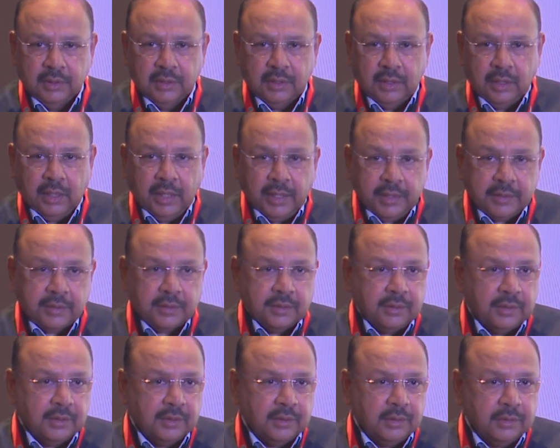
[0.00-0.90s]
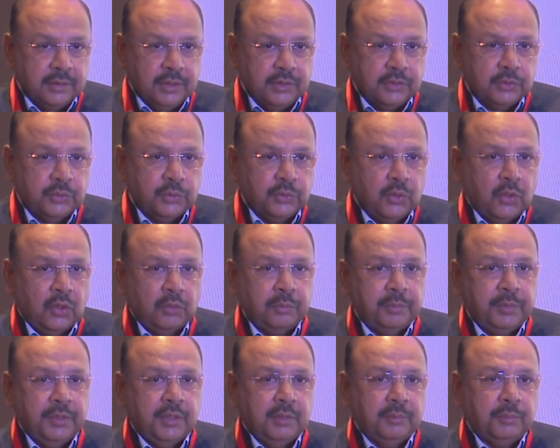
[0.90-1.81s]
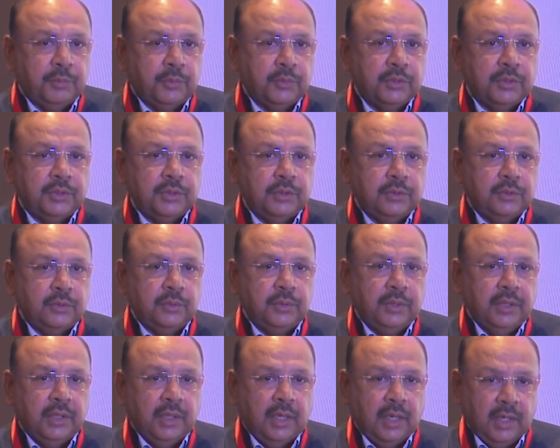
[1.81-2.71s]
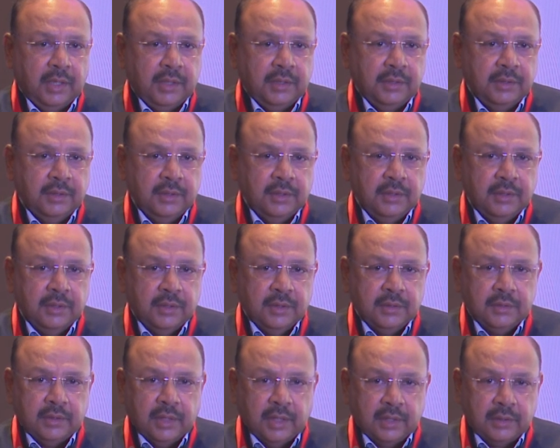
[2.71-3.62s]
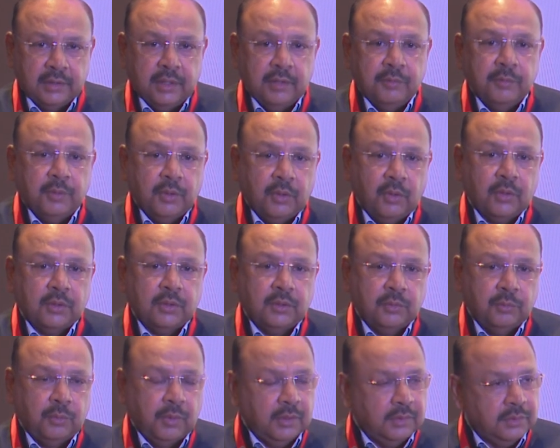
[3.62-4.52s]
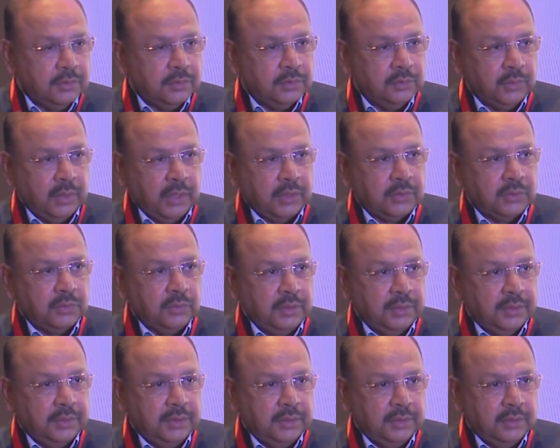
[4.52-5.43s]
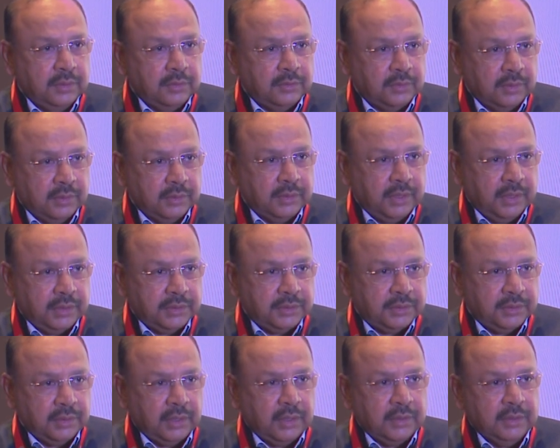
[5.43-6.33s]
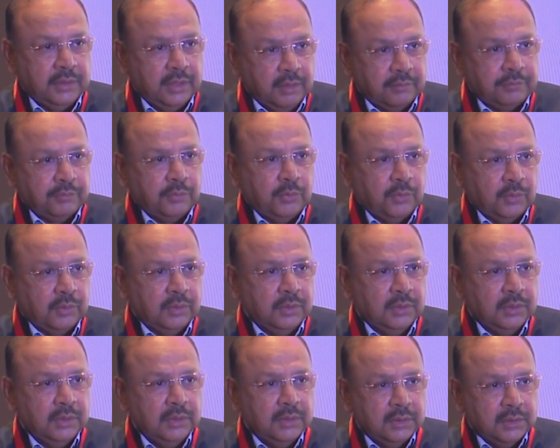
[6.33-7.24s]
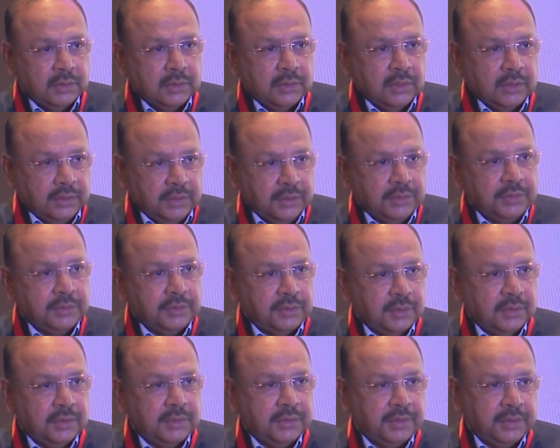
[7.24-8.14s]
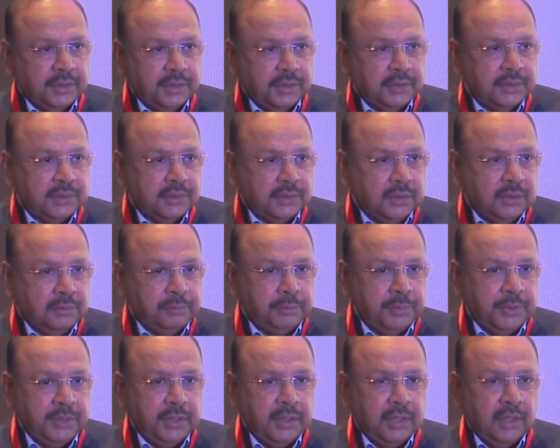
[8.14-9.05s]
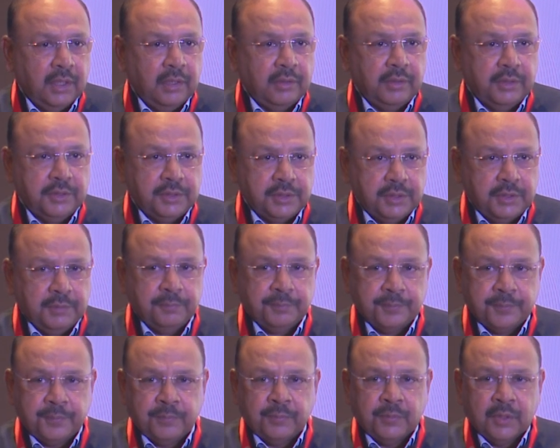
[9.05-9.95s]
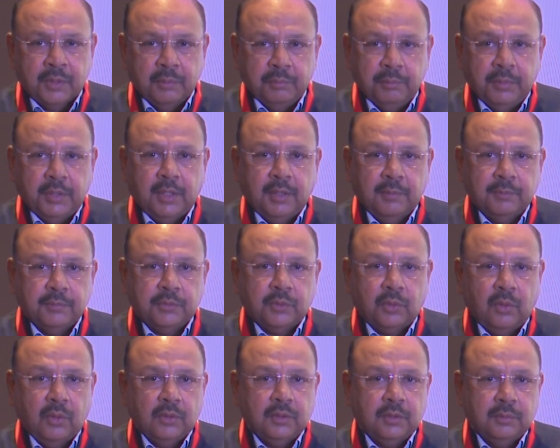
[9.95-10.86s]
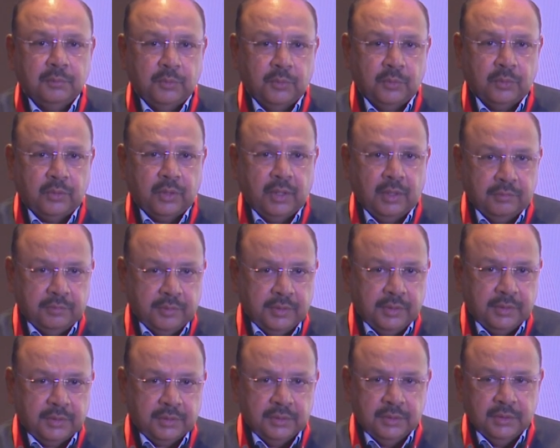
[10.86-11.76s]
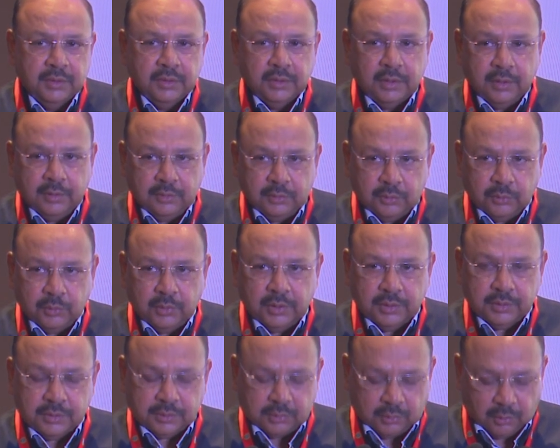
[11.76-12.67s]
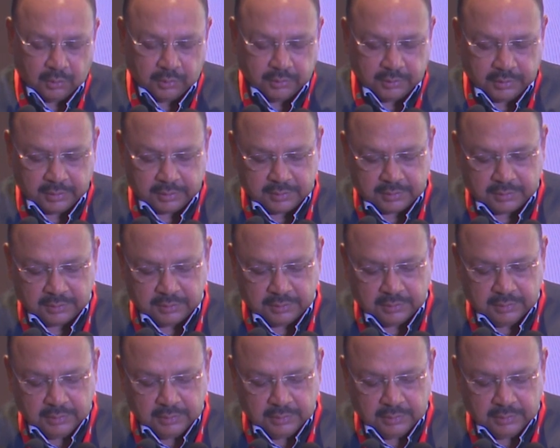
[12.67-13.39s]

Later, they should not be in a position to deny that they were not the ones who actually did the transaction, and therefore, the digital signature, the PKI regime, becomes all the more relevant in today's context.